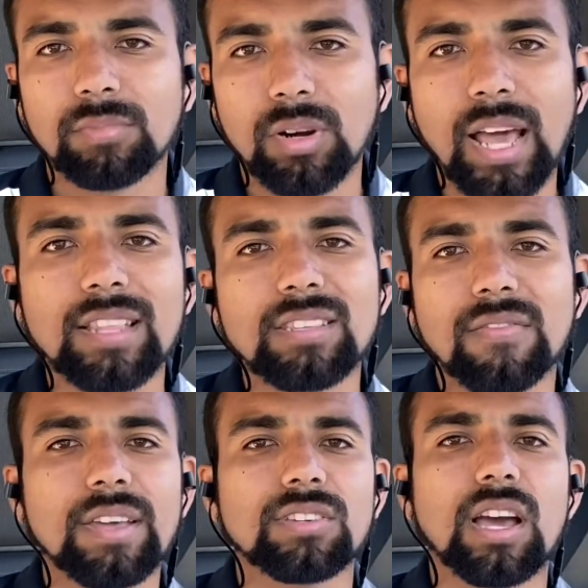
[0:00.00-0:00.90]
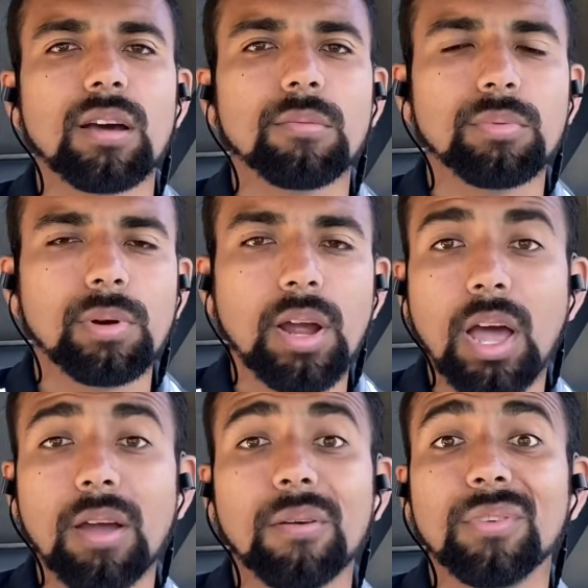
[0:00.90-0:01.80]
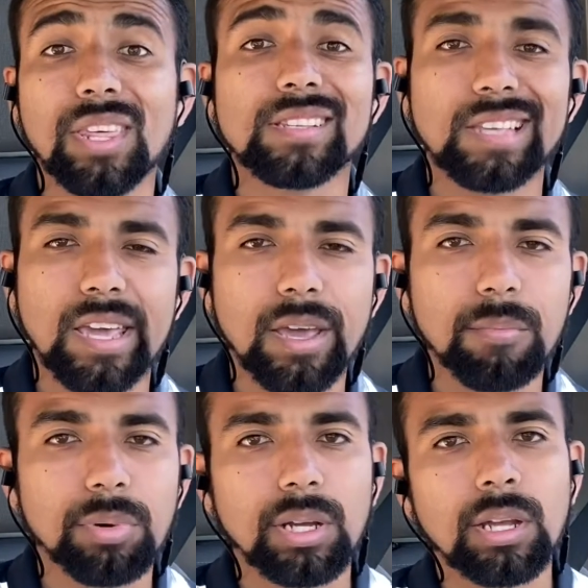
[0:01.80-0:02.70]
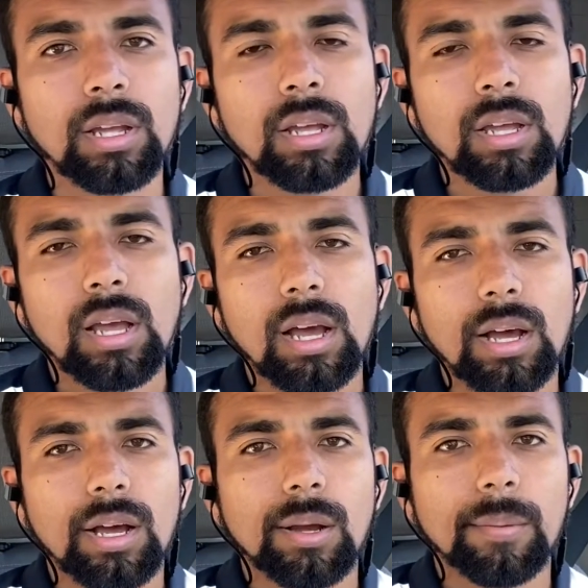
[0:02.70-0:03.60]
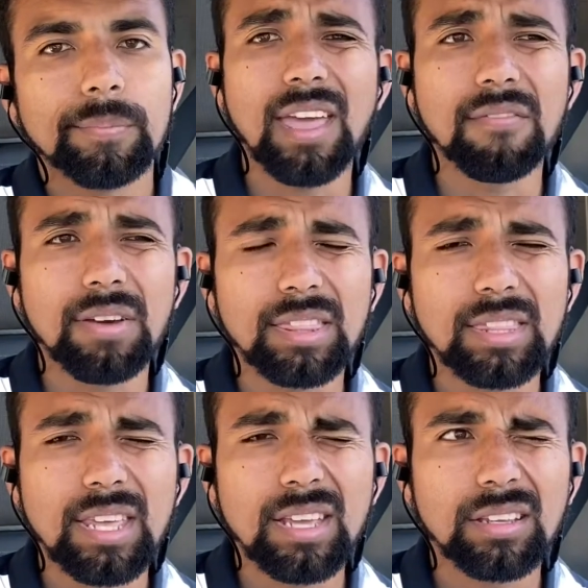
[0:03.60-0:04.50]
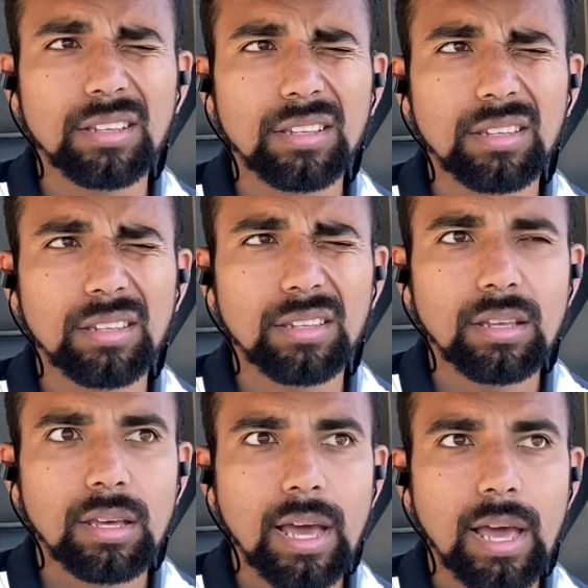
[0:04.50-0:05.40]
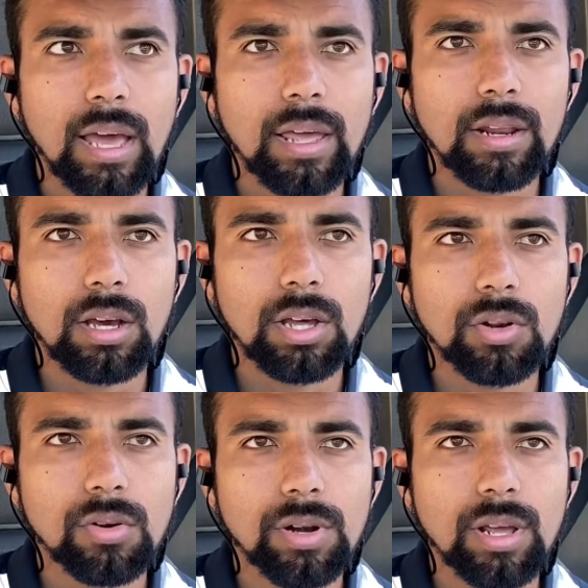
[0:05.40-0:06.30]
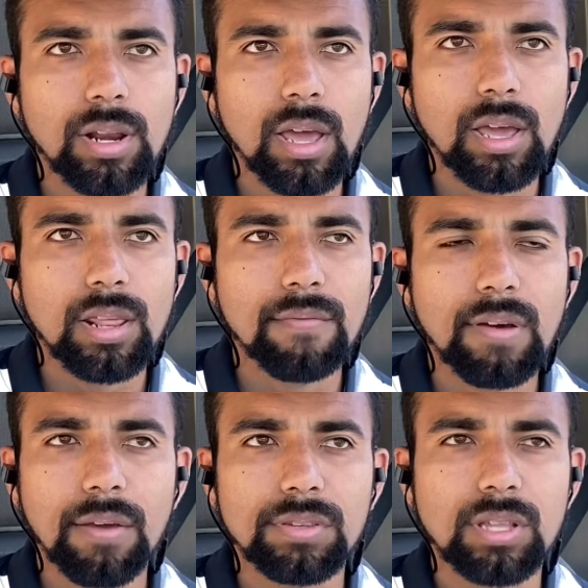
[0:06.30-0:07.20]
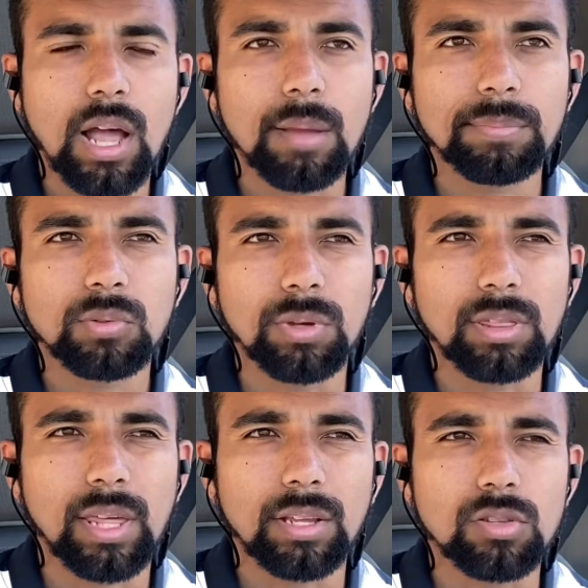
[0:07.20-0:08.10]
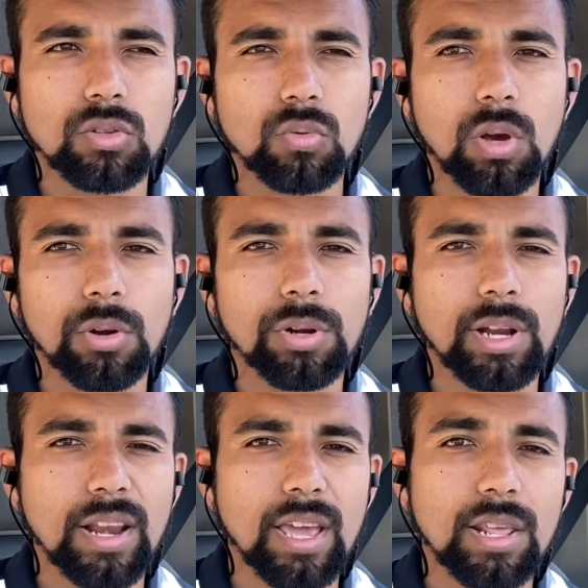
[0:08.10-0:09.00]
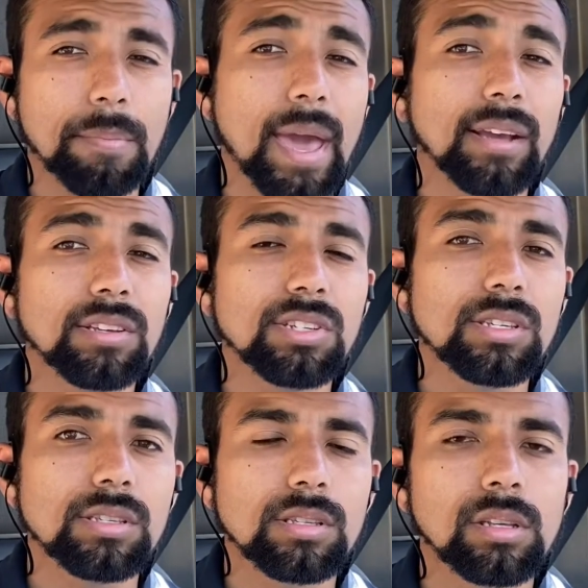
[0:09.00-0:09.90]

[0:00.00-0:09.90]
9 to 5 job or however they say it but uh, I, have, I think I had 185 stops with like 280 packages